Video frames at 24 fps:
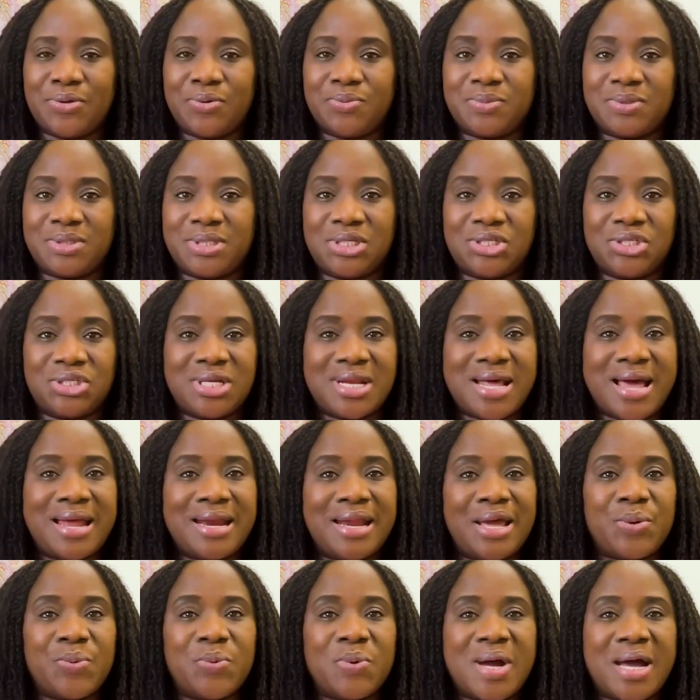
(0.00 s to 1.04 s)
homestaging.
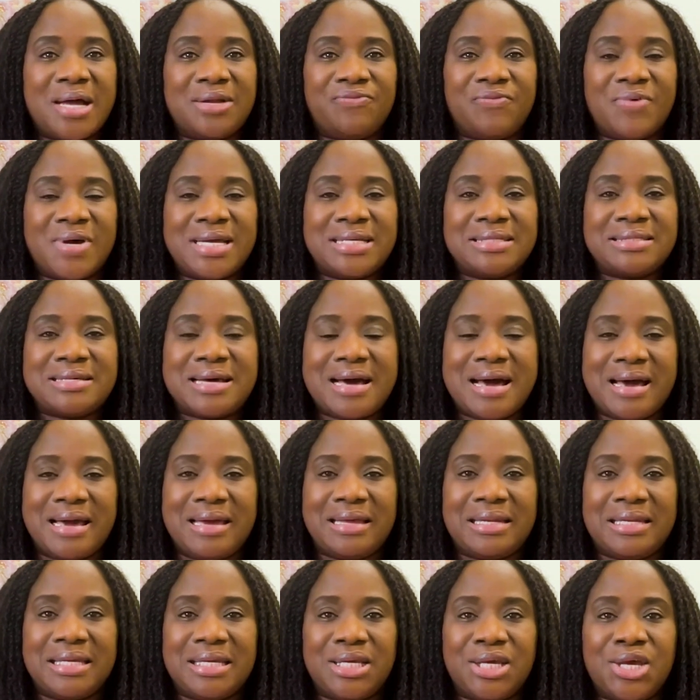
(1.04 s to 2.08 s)
And I will advise
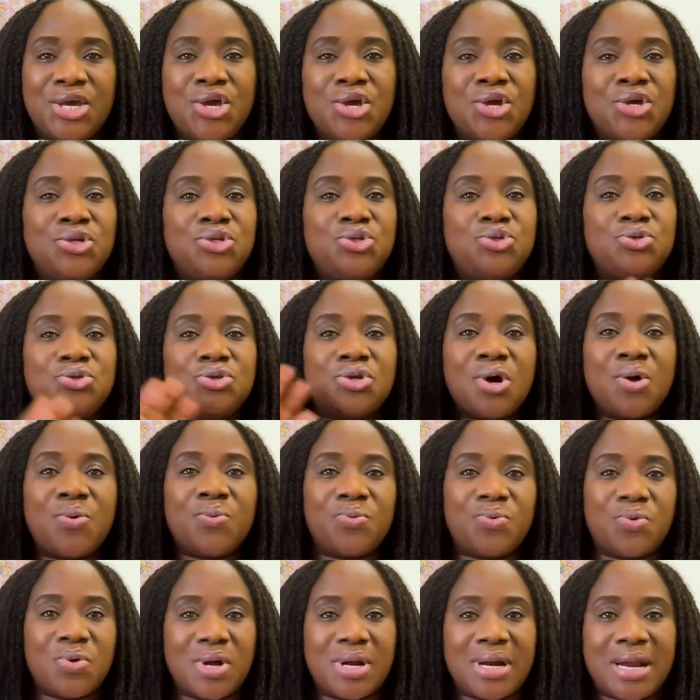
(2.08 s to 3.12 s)
highly, do
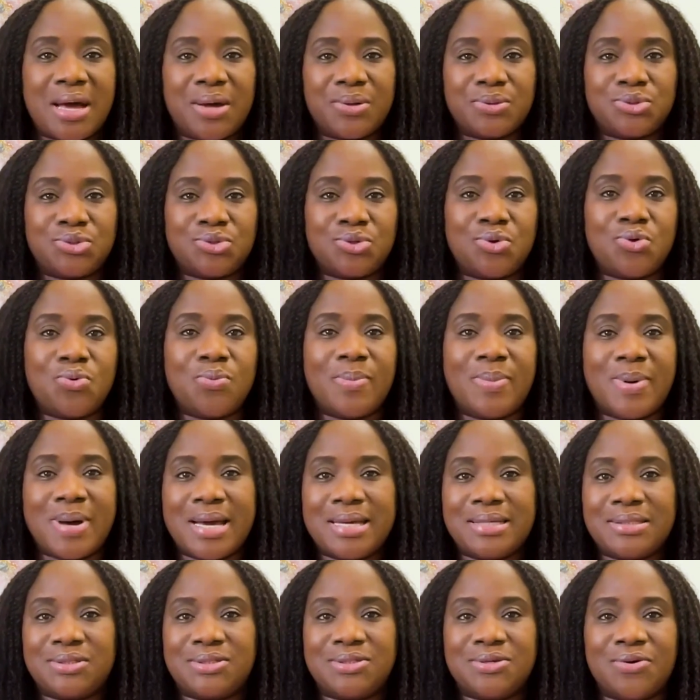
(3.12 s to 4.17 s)
not run out to go
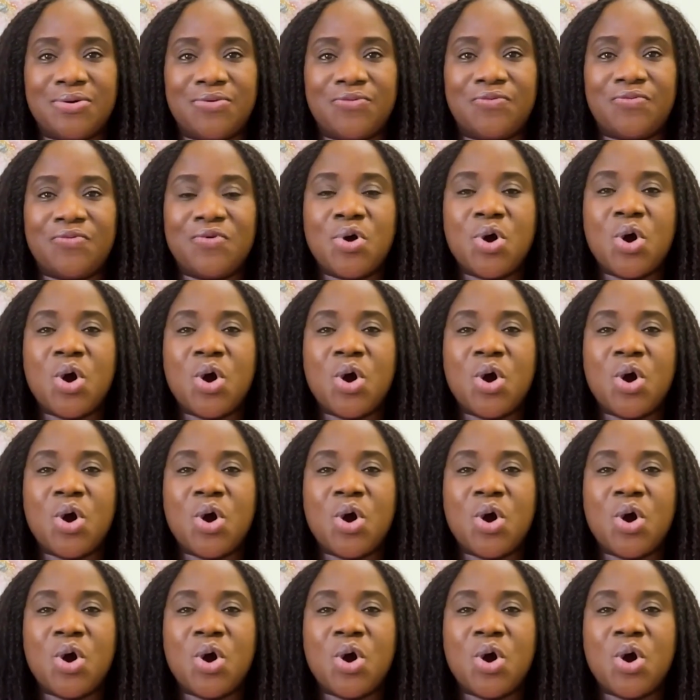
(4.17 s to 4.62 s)
buy stuff